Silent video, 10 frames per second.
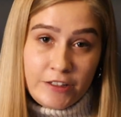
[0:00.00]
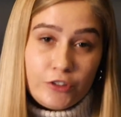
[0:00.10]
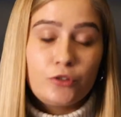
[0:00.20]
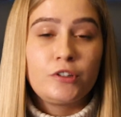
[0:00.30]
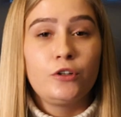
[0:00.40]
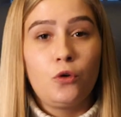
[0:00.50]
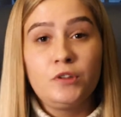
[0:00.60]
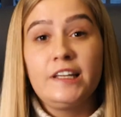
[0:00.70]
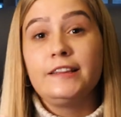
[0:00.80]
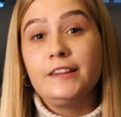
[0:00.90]
you can
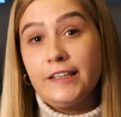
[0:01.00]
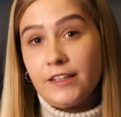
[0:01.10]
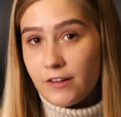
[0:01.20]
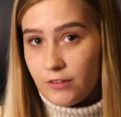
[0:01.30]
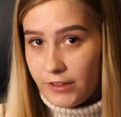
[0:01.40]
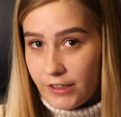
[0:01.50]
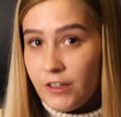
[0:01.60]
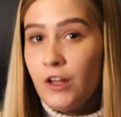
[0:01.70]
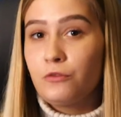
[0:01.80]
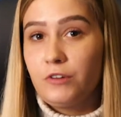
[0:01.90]
only legally
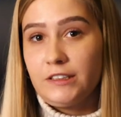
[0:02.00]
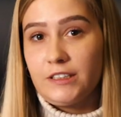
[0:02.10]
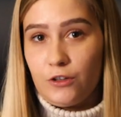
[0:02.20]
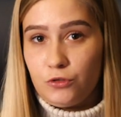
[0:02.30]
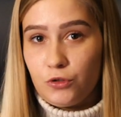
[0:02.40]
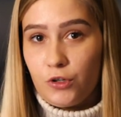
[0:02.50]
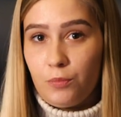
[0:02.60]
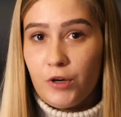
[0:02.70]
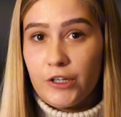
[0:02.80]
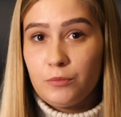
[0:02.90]
rent out your
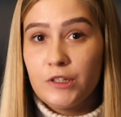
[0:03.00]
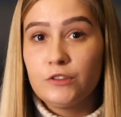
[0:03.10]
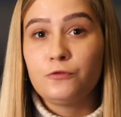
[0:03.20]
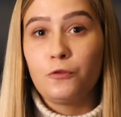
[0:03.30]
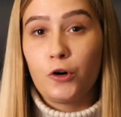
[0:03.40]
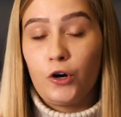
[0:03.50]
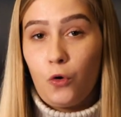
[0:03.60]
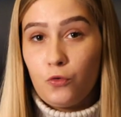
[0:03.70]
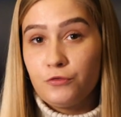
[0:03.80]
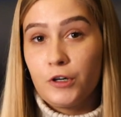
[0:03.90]
apartment for
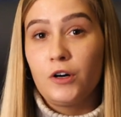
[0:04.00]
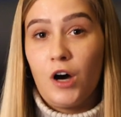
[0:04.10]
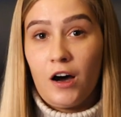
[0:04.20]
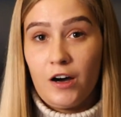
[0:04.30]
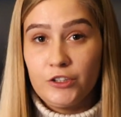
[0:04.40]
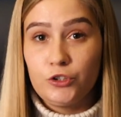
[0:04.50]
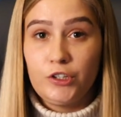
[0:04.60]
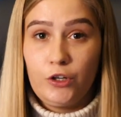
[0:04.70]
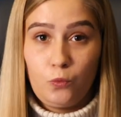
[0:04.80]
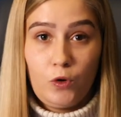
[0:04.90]
over
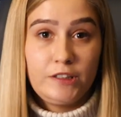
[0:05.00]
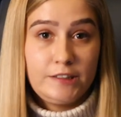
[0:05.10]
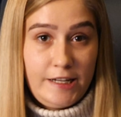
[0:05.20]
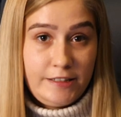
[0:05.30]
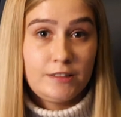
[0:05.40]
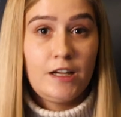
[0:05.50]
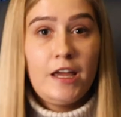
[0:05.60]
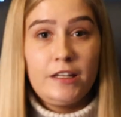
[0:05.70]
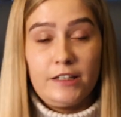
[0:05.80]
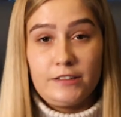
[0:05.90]
101 days.
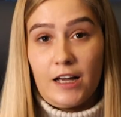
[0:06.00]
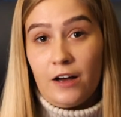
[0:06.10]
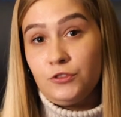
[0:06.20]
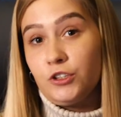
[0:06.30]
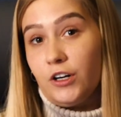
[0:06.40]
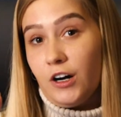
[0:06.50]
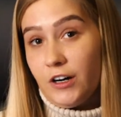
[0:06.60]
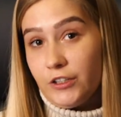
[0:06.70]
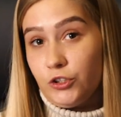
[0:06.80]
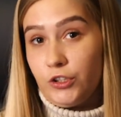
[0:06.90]
Yes, after
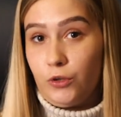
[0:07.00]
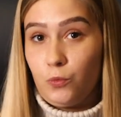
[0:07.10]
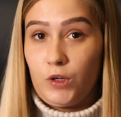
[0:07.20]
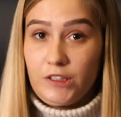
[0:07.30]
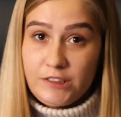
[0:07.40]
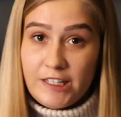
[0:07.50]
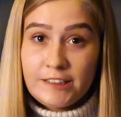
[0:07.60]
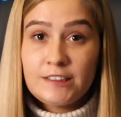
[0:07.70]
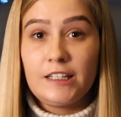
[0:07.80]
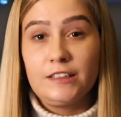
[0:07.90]
101 days,
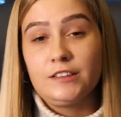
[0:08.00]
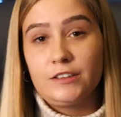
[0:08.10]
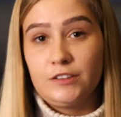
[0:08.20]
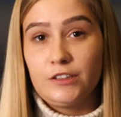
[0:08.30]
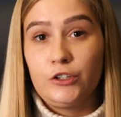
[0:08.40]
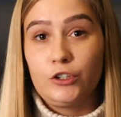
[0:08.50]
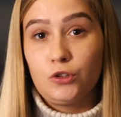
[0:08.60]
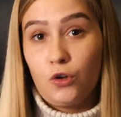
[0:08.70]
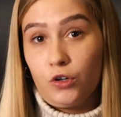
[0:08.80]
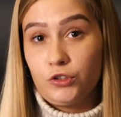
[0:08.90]
it's considered
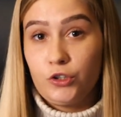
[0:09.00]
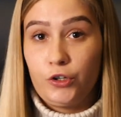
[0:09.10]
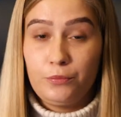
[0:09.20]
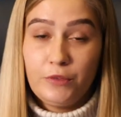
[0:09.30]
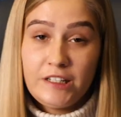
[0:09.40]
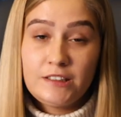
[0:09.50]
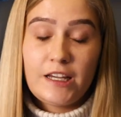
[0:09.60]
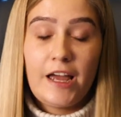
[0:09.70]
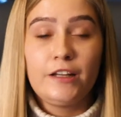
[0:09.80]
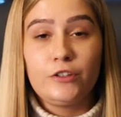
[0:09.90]
long-term rent
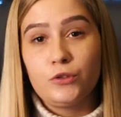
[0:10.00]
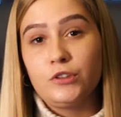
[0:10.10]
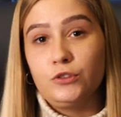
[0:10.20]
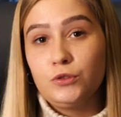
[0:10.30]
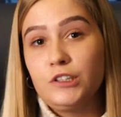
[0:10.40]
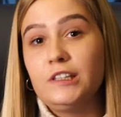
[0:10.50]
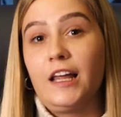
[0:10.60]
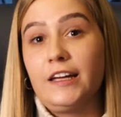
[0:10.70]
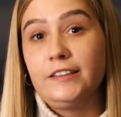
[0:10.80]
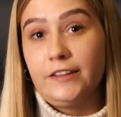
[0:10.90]
and you can do it
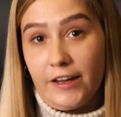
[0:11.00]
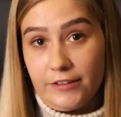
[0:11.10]
like that.